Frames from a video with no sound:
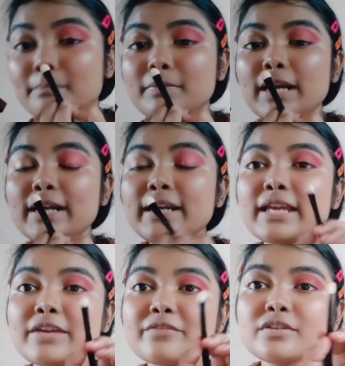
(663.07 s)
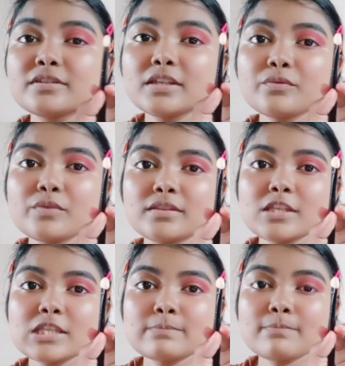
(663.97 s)
Blending everything with
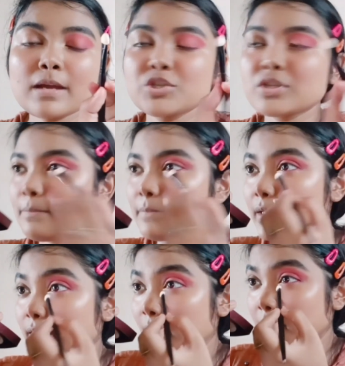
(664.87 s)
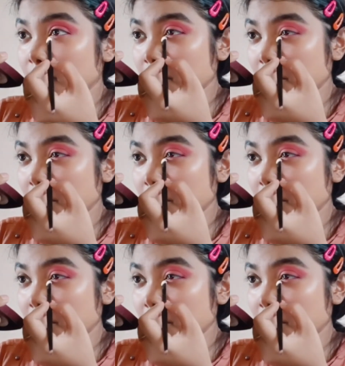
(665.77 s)
this sponge applicator.